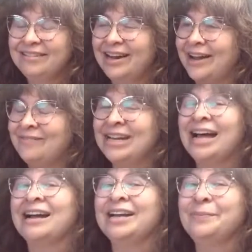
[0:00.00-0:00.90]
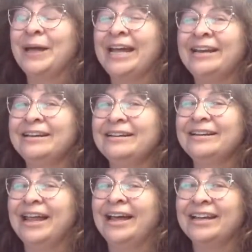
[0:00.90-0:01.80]
I'm not going to paint.
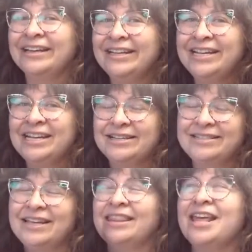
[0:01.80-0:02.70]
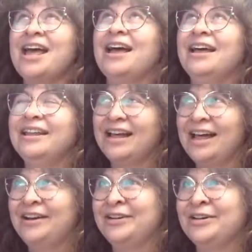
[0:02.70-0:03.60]
Like, it's like the
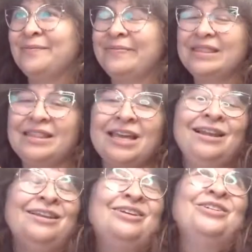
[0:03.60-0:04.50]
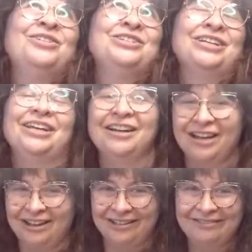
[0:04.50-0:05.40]
illusion
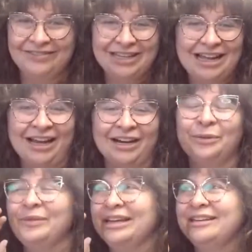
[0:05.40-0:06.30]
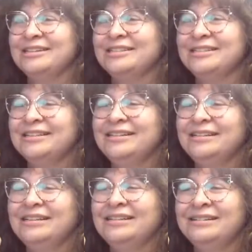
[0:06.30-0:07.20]
of the item is
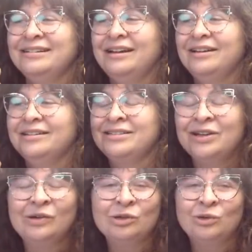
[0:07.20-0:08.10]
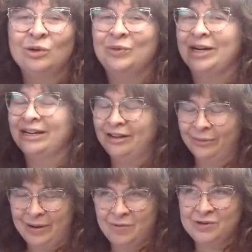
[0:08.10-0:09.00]
so cool. Watercolor
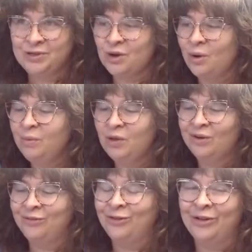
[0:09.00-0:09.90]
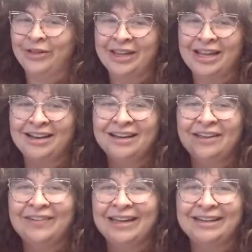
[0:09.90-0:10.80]
paper is so beautiful that
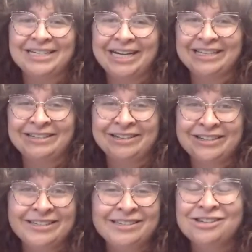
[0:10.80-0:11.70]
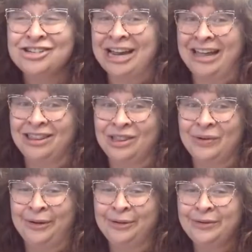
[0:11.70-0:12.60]
giving it a chance to just shine
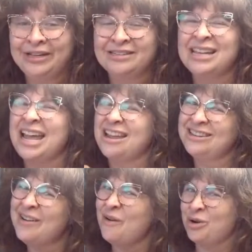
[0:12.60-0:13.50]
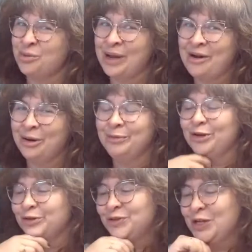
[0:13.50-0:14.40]
through is like a total power
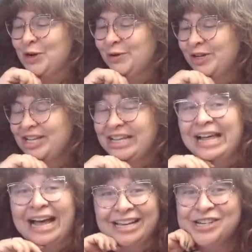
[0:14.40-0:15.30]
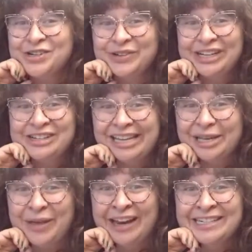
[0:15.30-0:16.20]
move. So as you're doing your
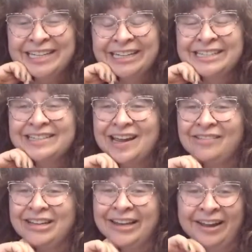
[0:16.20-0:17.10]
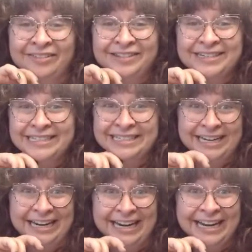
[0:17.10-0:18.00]
daily paintings, I would love to
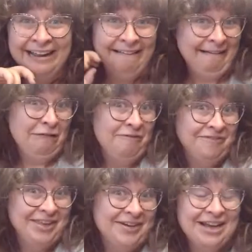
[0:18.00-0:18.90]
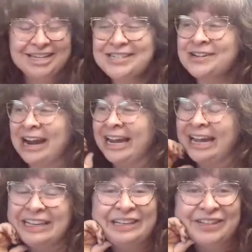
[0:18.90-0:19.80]
see you guys trying
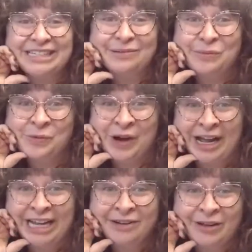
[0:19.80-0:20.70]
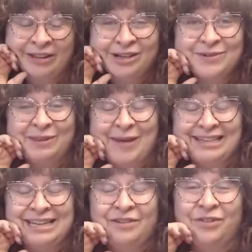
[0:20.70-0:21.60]
out leaving some white, whether it's with
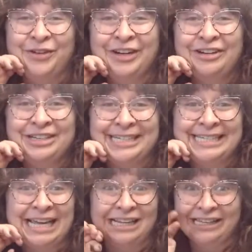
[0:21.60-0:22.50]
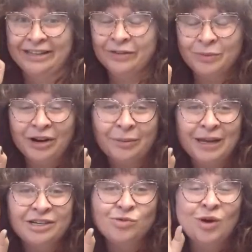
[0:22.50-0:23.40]
masking fluid or just like leaving part of the
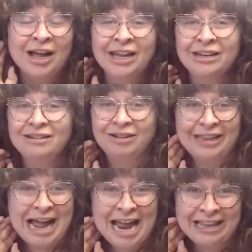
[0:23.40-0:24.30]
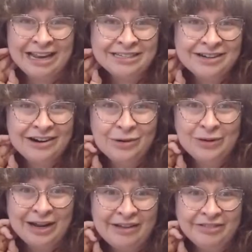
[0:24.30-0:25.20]
page white where the highlights are,
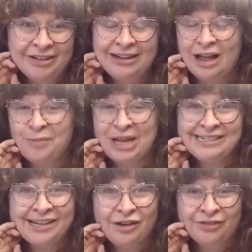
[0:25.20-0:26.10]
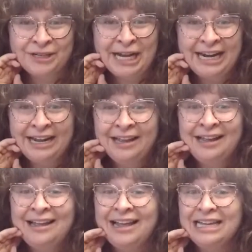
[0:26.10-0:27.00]
whatever, not painting over it.
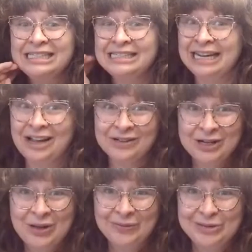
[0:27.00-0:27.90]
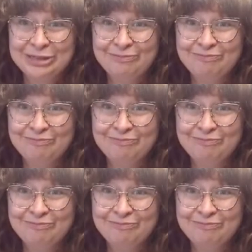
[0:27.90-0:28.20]
See how it goes.